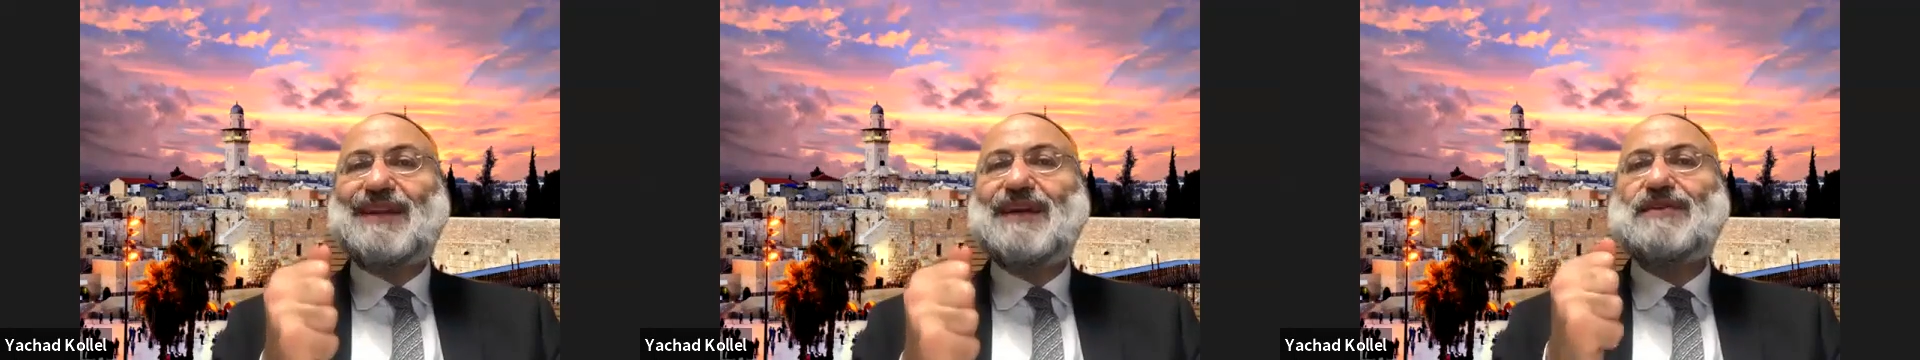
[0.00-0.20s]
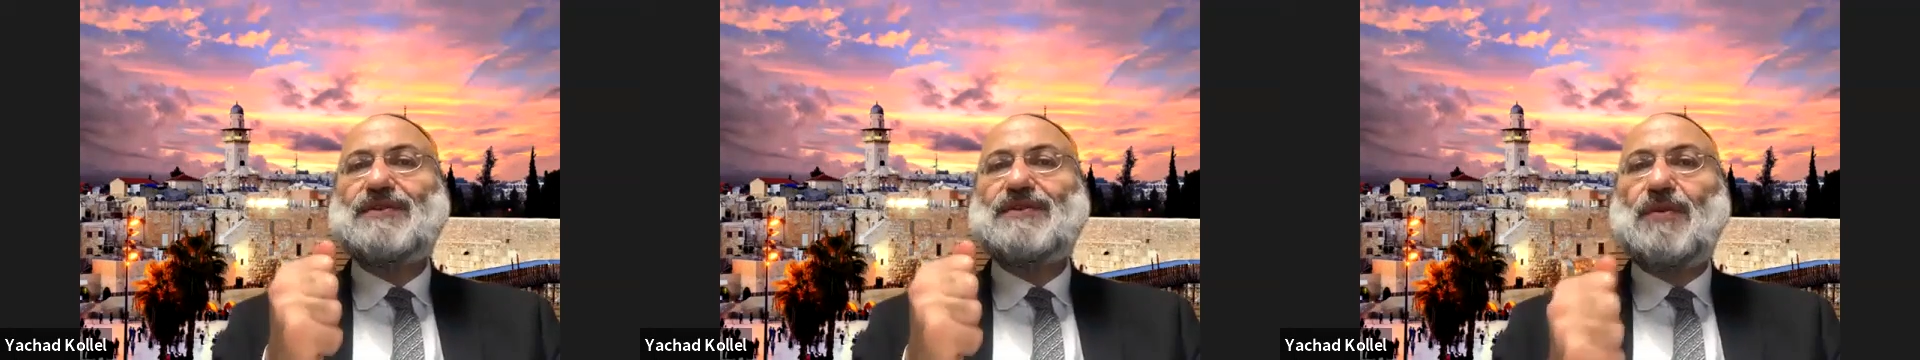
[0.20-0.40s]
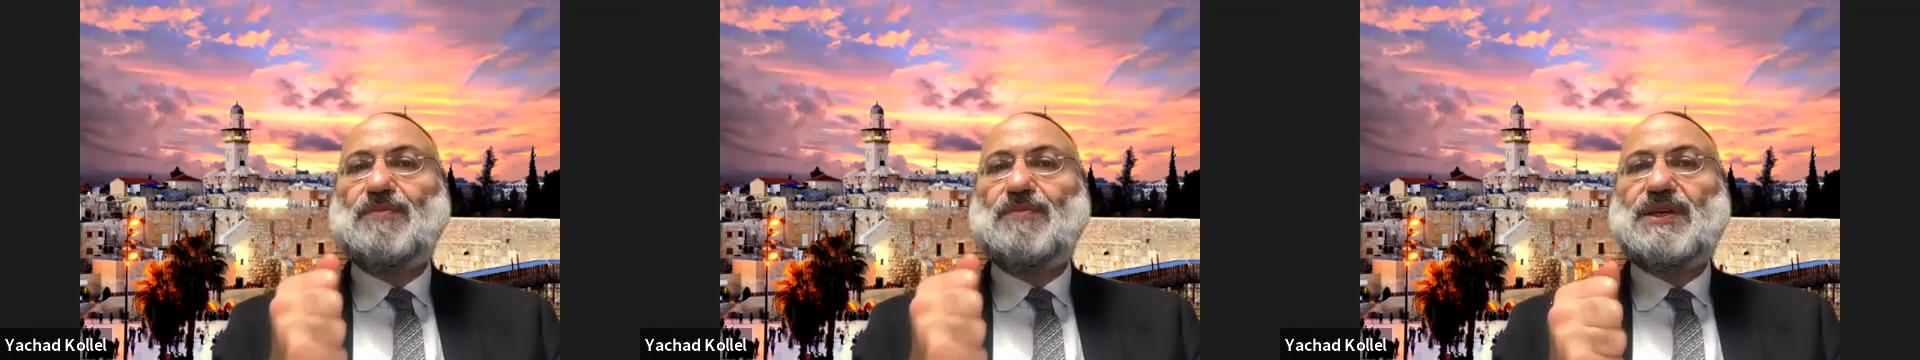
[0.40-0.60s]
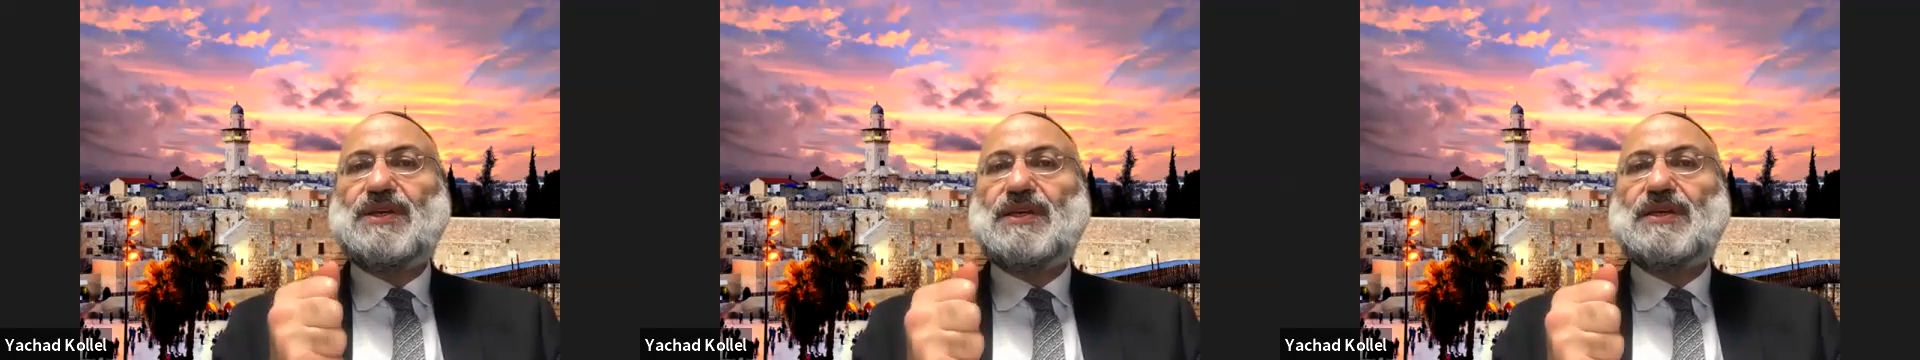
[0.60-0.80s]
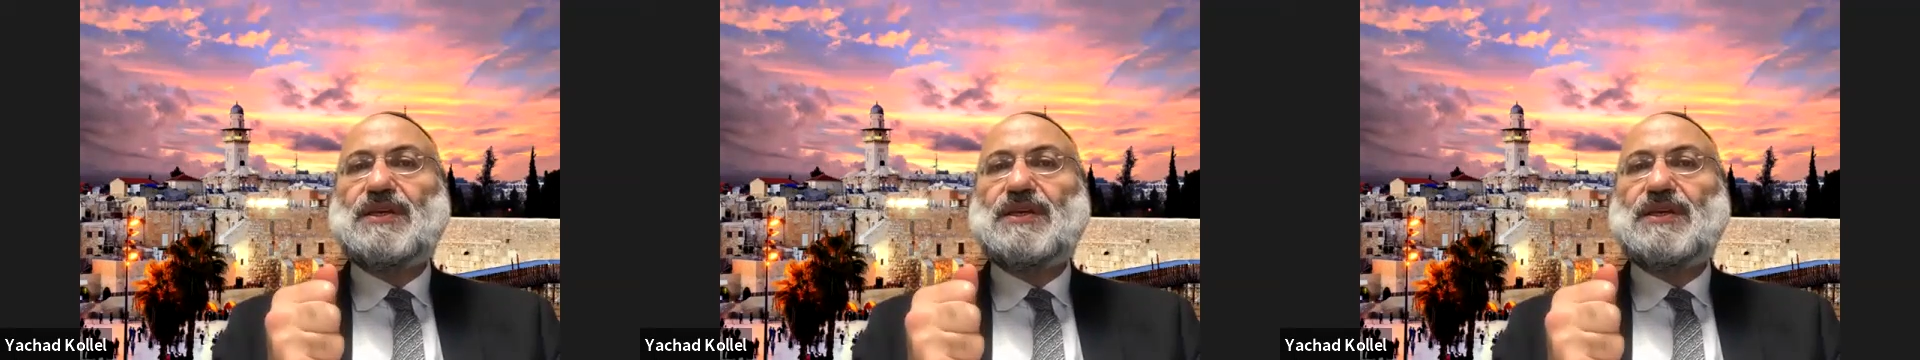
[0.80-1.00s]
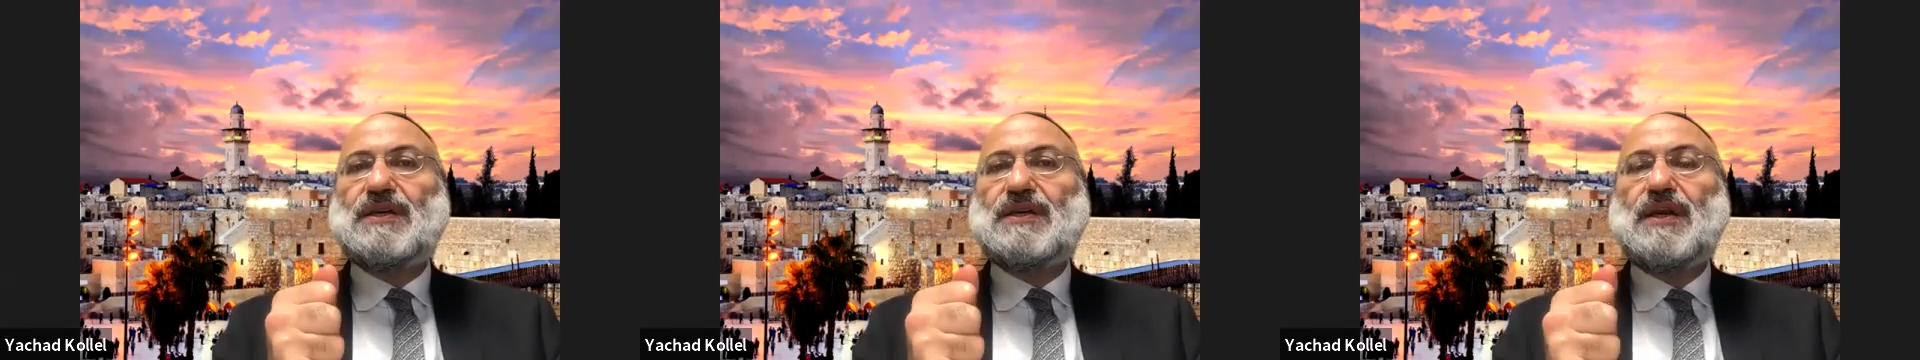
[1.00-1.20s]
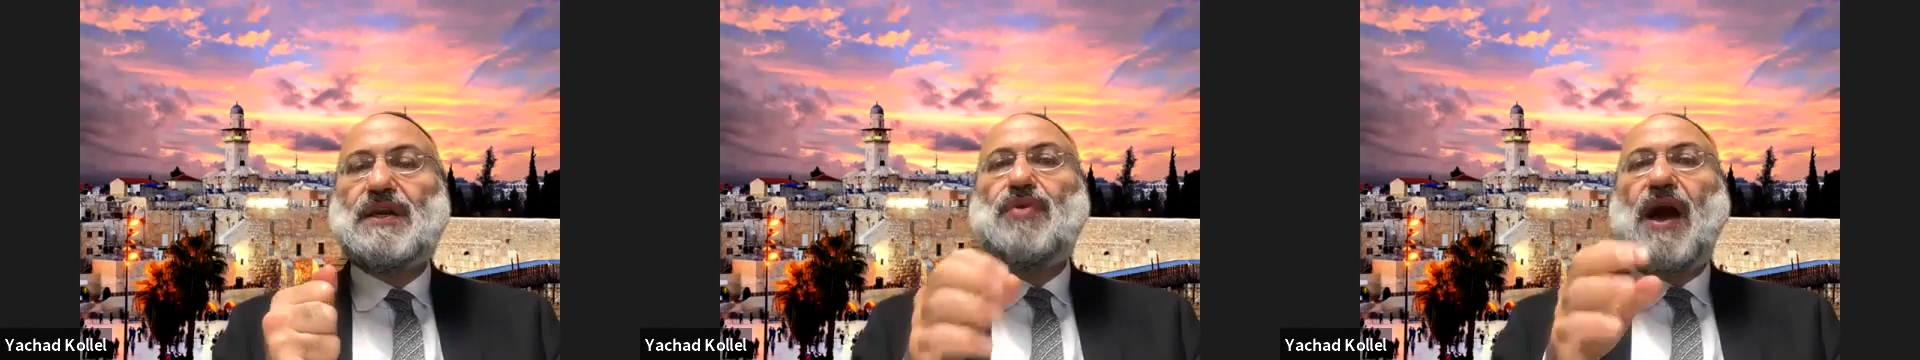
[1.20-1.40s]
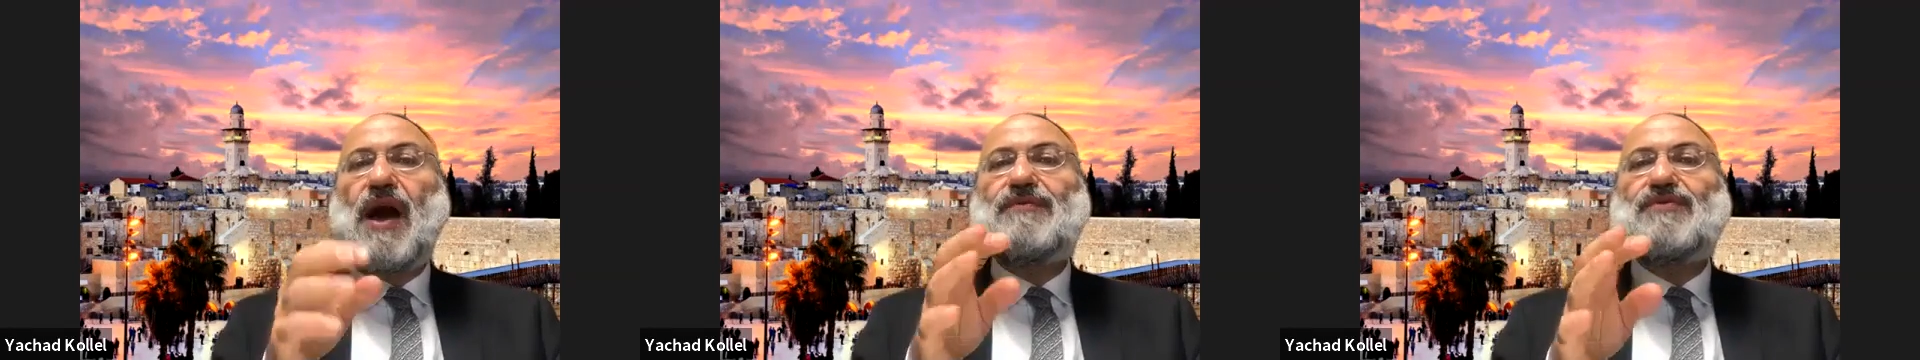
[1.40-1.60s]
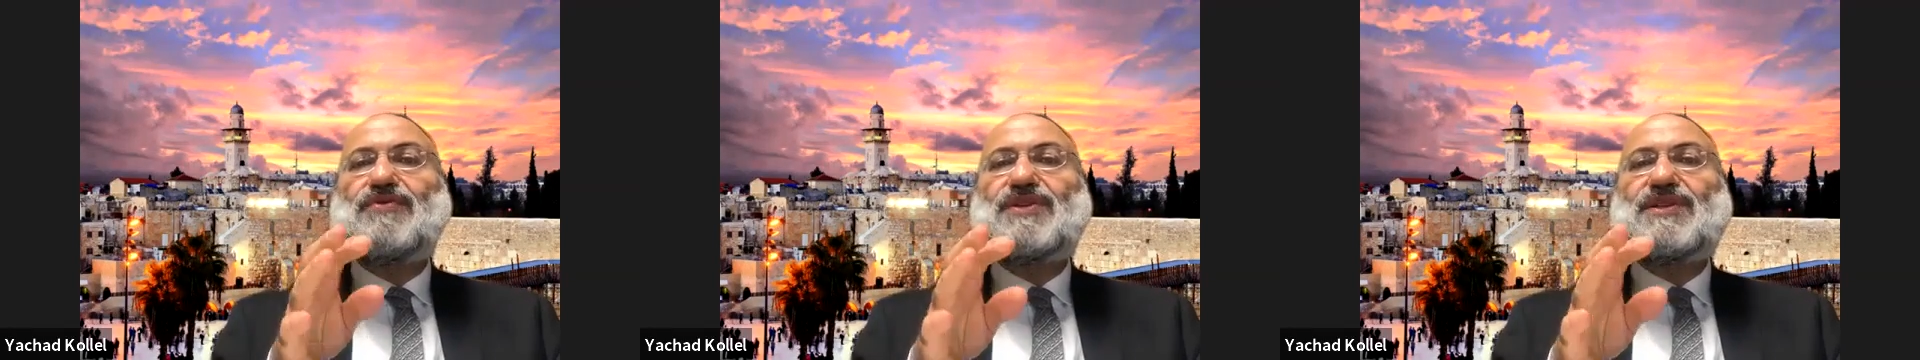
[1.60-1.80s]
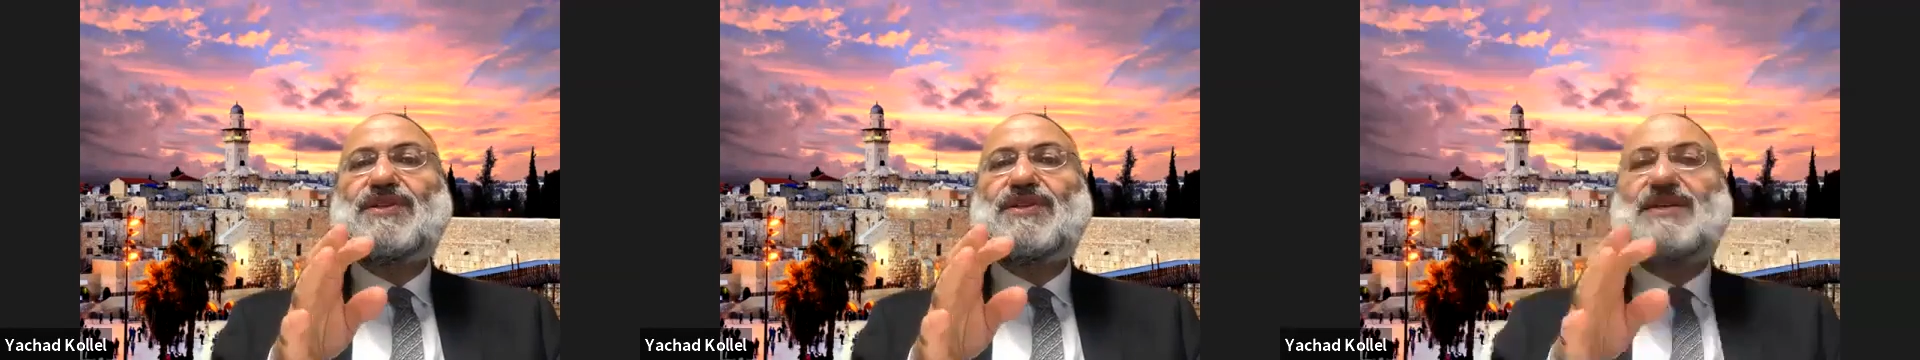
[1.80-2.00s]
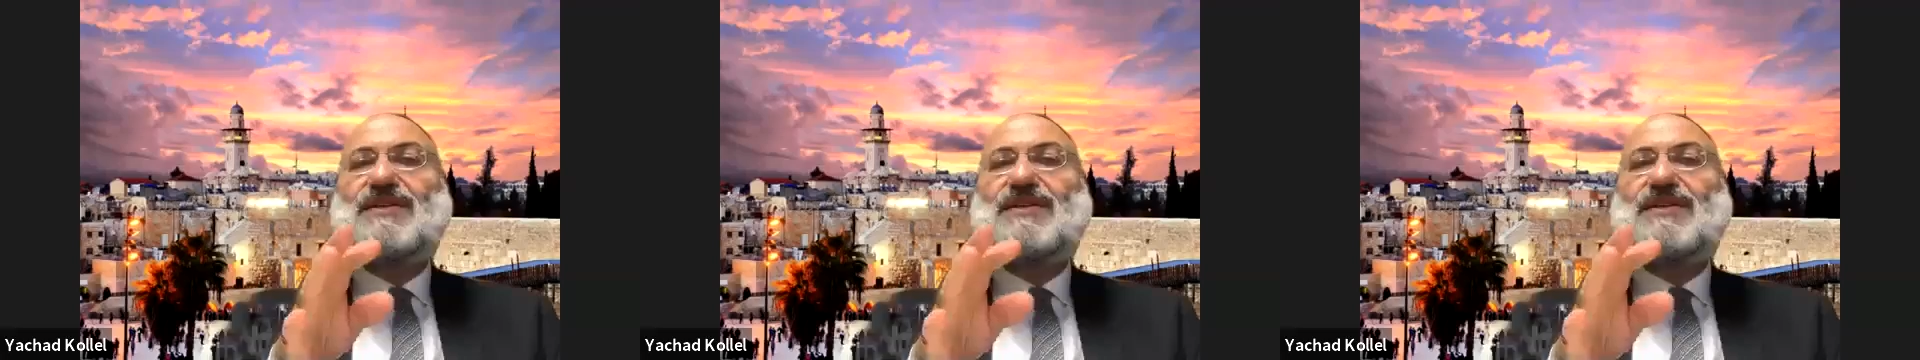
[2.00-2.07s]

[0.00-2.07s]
me, you have to see things